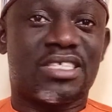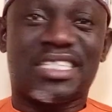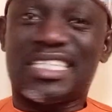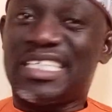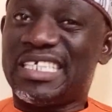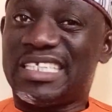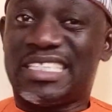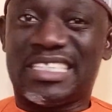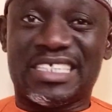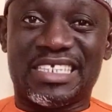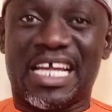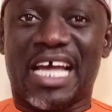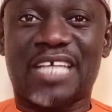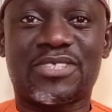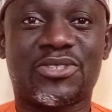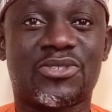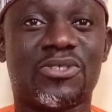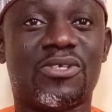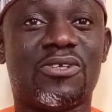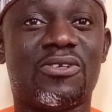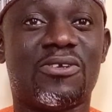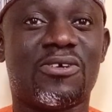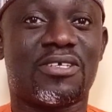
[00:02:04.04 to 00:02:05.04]

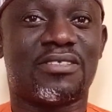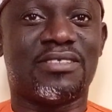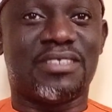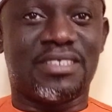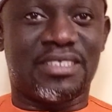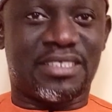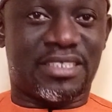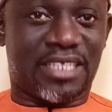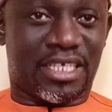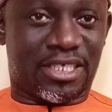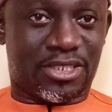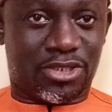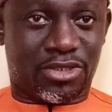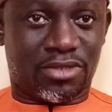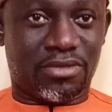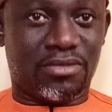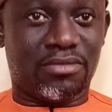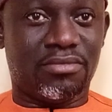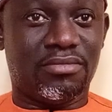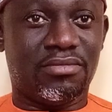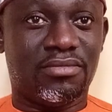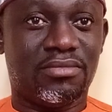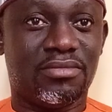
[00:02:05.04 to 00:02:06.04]
international
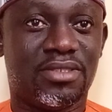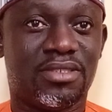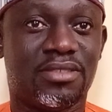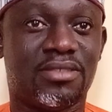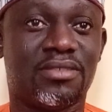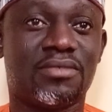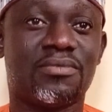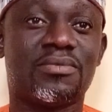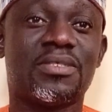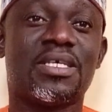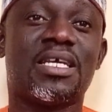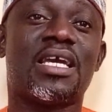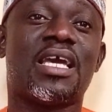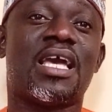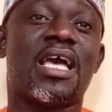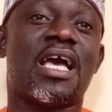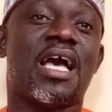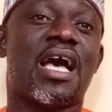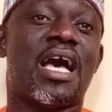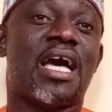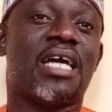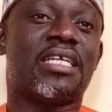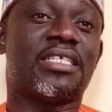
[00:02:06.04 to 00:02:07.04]
organizations,
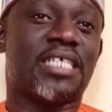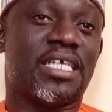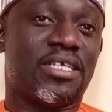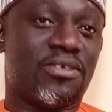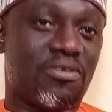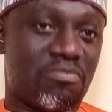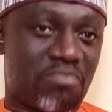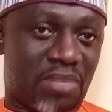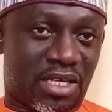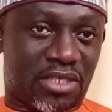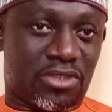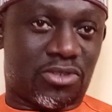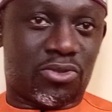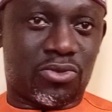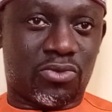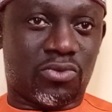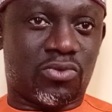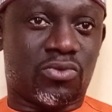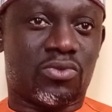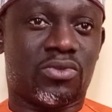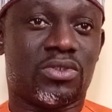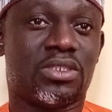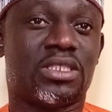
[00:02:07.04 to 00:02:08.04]
and then number
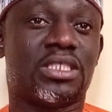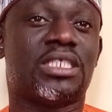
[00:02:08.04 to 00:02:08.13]
two,